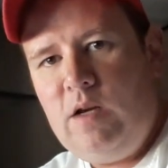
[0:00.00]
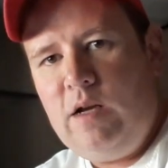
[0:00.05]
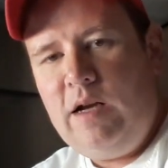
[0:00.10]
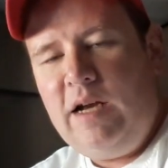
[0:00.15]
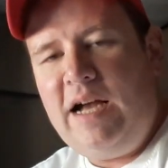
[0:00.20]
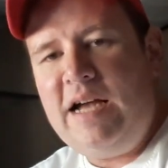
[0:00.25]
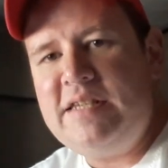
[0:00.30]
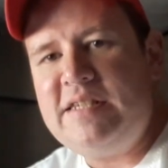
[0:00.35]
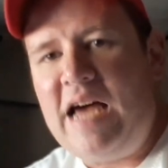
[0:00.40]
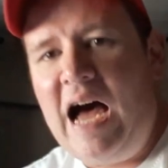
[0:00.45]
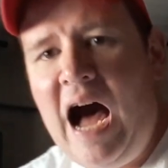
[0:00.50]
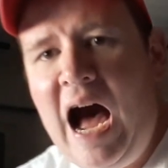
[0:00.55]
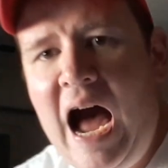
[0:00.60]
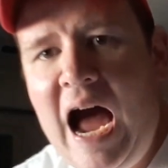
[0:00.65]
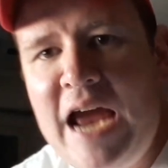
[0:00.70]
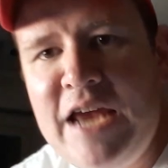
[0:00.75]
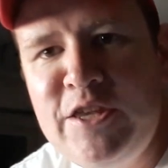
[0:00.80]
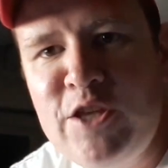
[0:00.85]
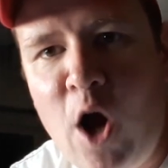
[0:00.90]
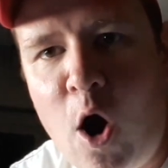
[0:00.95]
Because
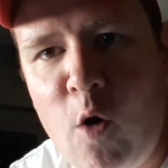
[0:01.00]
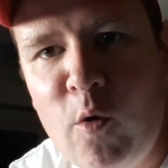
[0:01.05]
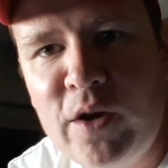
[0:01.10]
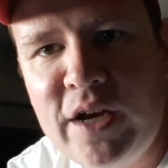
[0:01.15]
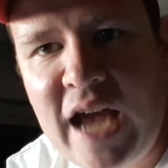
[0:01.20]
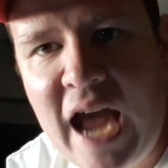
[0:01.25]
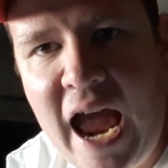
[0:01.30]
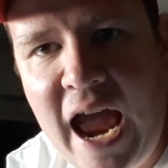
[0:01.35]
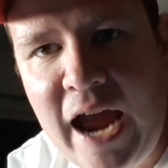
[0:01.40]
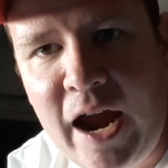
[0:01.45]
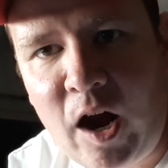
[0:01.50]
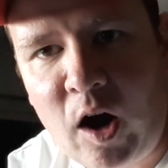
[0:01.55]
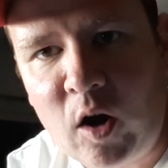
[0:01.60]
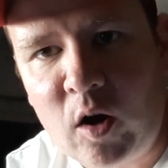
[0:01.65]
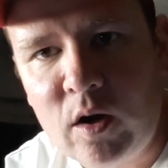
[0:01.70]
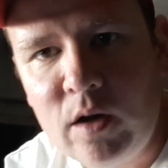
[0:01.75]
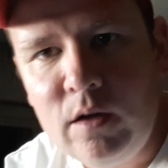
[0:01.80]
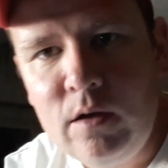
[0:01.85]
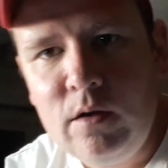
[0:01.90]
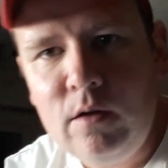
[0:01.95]
I don't care.
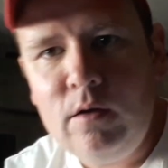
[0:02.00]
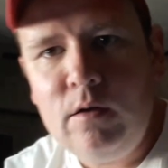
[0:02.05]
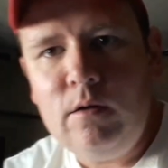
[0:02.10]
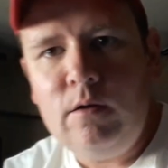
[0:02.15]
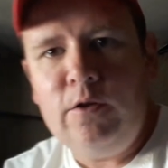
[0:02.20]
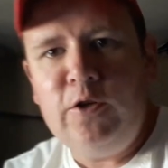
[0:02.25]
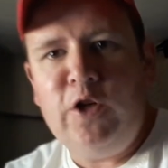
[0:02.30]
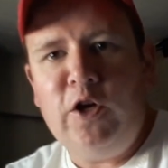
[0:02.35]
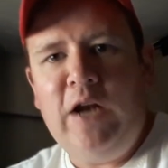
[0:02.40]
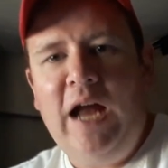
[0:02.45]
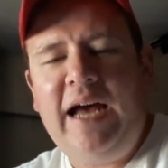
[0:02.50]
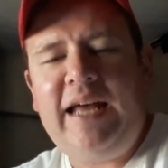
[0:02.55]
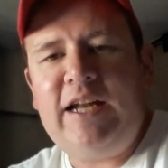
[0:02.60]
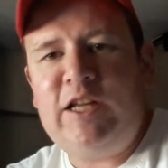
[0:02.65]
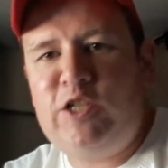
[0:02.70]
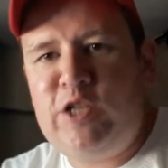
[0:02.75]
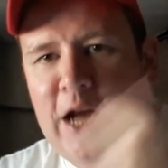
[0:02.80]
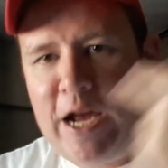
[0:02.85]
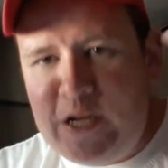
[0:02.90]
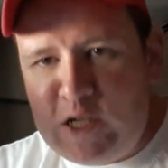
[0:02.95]
You're not going
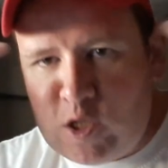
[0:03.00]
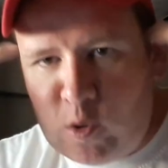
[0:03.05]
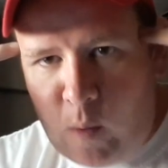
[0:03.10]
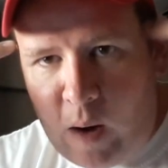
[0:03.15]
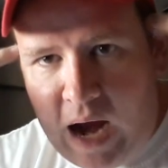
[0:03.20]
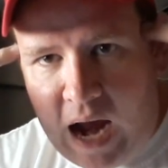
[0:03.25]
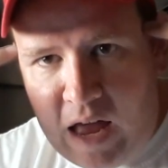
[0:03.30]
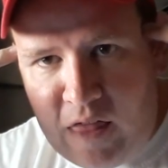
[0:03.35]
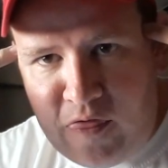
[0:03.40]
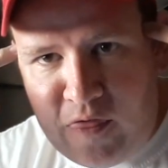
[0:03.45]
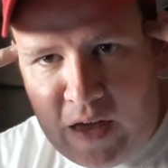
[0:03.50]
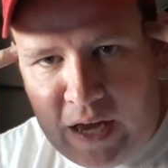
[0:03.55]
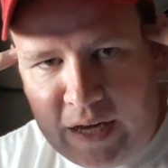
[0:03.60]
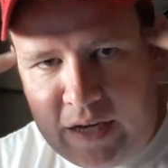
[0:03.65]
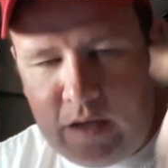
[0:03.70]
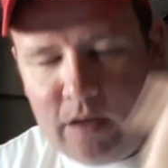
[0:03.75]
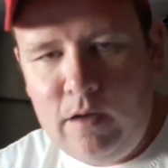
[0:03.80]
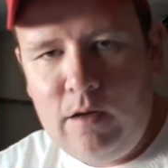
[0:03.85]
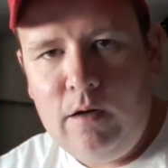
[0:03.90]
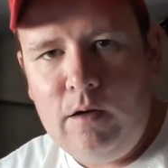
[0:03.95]
to change the way I
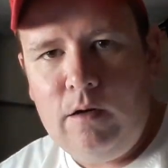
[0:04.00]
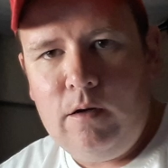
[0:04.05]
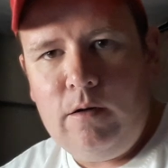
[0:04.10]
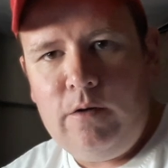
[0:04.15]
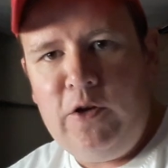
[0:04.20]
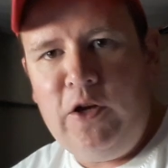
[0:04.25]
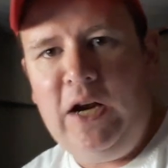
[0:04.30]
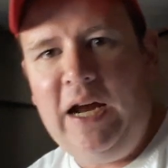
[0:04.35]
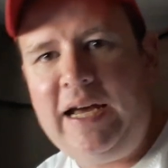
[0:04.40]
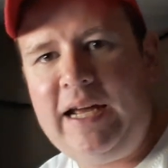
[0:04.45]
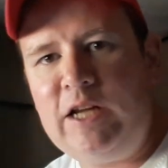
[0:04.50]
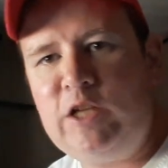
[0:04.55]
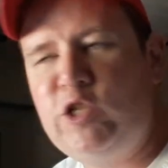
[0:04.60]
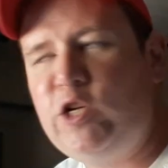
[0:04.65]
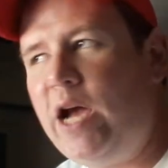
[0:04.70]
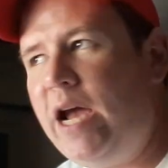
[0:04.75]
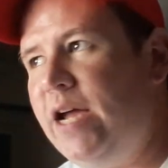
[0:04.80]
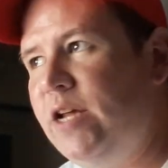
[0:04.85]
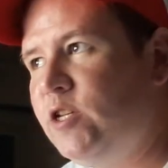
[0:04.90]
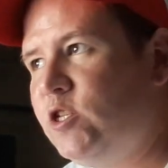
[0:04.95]
think. You're not going to
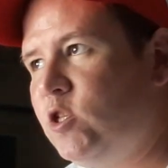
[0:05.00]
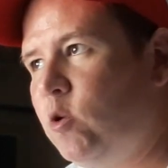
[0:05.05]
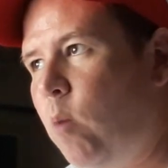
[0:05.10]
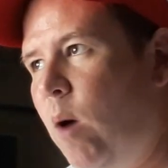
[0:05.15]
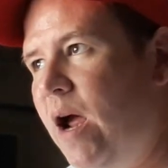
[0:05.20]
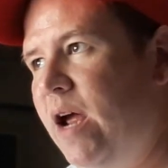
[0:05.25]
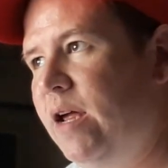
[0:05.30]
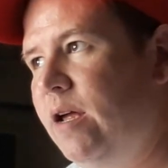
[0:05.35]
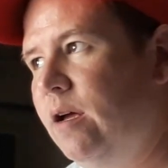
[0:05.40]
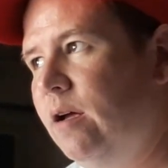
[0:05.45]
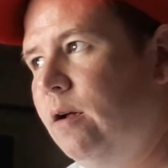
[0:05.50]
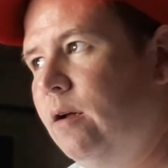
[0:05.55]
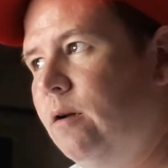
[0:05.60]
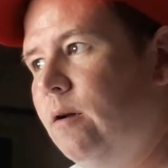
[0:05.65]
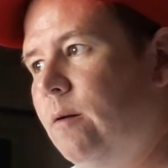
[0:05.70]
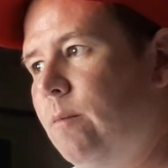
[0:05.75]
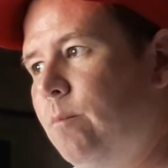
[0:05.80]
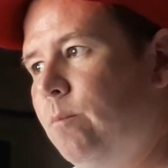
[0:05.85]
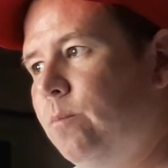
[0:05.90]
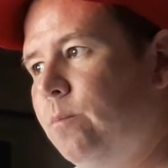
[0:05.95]
change the way
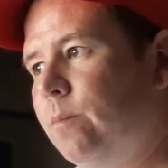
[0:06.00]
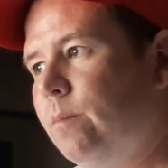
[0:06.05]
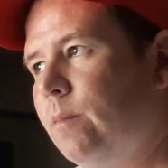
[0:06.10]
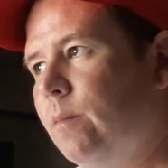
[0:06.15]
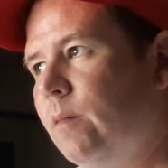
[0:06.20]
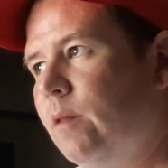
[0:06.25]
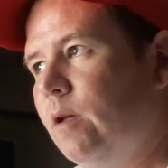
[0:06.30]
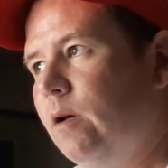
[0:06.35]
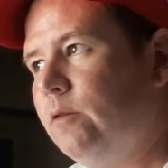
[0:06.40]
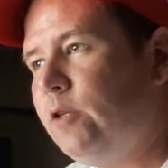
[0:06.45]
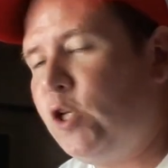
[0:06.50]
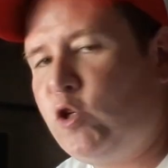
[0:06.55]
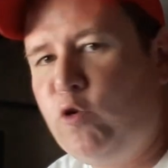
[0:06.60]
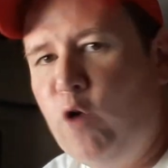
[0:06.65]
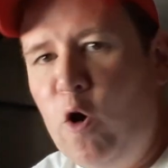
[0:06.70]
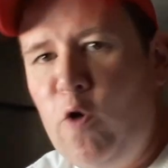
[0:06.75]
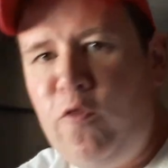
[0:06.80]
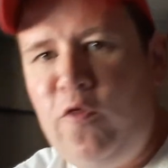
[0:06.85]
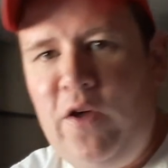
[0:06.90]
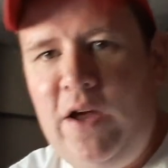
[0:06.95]
the
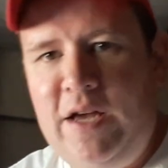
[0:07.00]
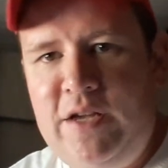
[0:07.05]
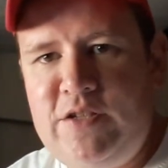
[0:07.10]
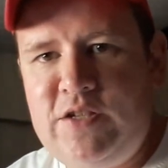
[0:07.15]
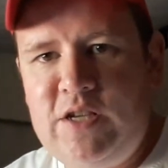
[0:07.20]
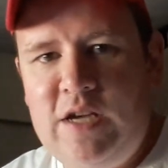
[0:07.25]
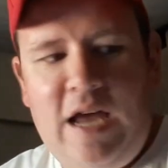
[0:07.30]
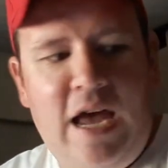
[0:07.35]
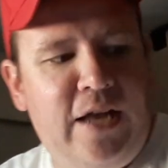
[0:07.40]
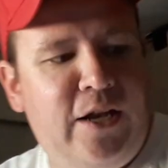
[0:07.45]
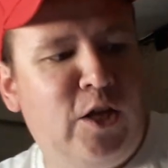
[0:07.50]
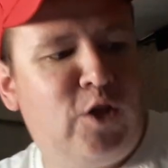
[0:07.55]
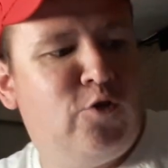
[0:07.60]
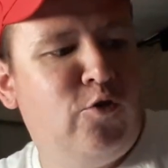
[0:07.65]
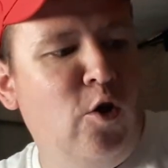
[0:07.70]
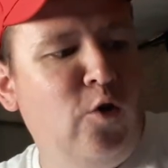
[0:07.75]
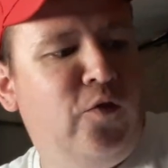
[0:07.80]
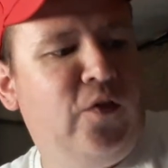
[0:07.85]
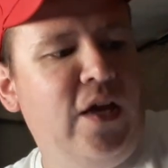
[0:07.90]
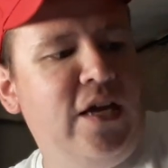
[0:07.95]
truth is. And the
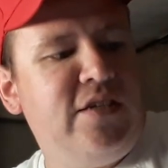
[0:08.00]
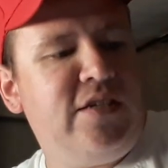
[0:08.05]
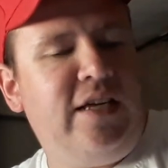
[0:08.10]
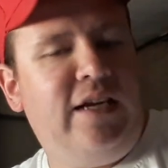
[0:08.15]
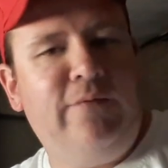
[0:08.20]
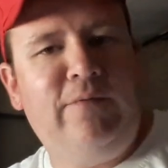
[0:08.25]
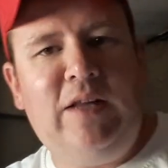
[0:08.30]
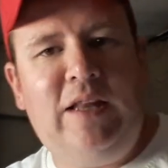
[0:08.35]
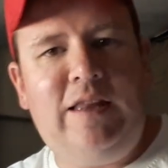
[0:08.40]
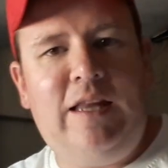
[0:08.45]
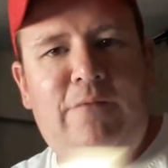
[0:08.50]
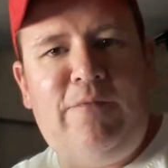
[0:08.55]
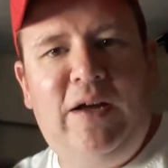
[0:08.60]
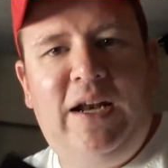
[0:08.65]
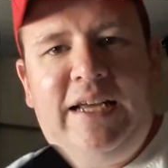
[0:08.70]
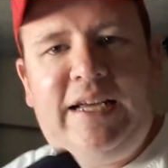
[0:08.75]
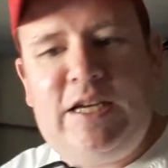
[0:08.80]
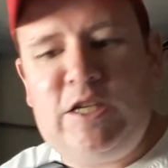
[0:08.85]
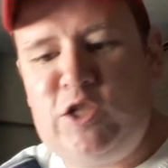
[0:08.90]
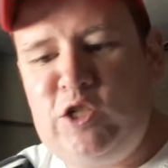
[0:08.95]
truth is, in
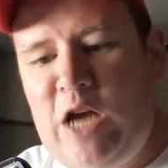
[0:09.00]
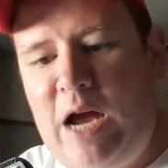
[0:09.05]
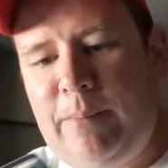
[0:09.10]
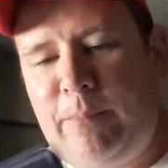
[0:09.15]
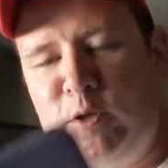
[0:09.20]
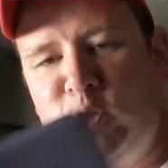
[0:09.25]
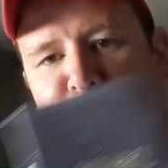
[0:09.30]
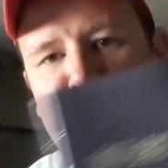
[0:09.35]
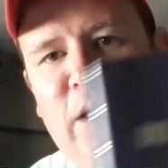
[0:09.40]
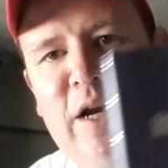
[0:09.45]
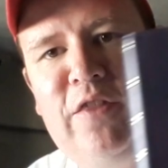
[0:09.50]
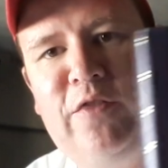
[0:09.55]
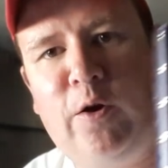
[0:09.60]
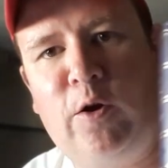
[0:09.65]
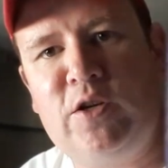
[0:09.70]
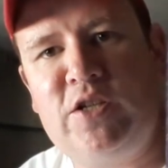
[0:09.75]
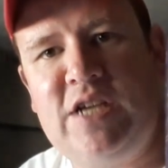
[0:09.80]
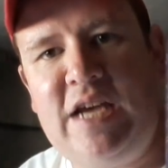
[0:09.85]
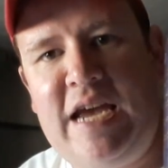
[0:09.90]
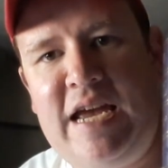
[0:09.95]
Leviticus chapter 20,
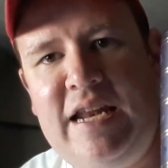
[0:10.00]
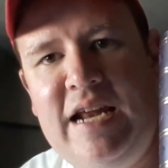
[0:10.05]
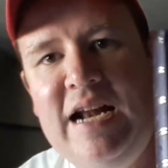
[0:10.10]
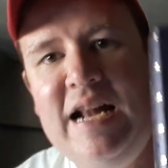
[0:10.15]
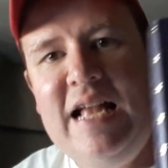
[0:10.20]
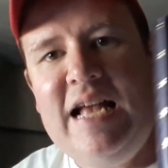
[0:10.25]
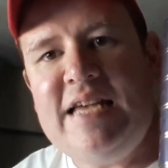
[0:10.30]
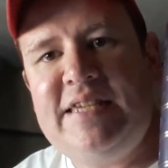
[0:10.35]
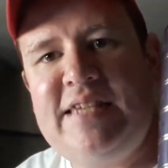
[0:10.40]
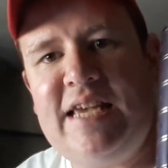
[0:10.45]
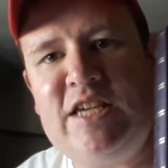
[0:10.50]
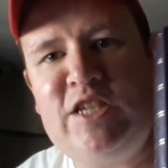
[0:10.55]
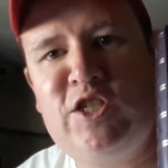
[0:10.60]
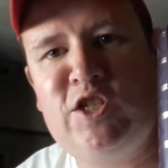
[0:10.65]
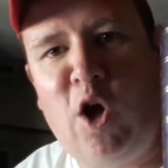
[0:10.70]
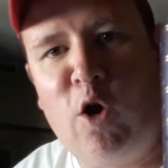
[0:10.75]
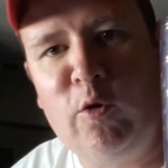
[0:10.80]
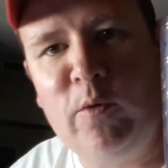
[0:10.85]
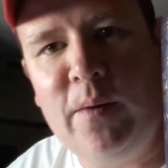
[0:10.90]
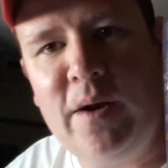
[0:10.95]
13, it says
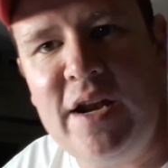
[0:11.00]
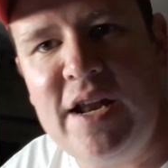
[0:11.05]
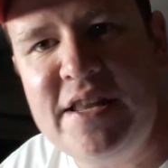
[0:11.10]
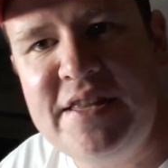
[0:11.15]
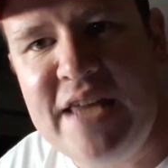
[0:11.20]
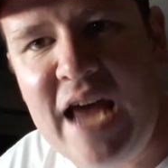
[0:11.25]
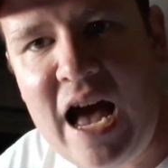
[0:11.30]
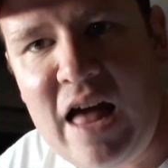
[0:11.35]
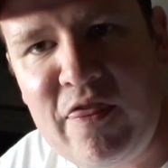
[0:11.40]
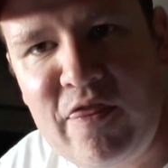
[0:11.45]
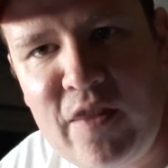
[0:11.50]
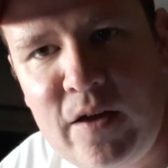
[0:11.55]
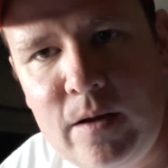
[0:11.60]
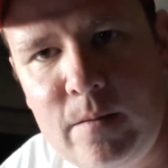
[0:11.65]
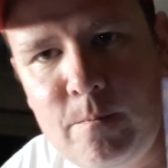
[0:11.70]
stone him to death.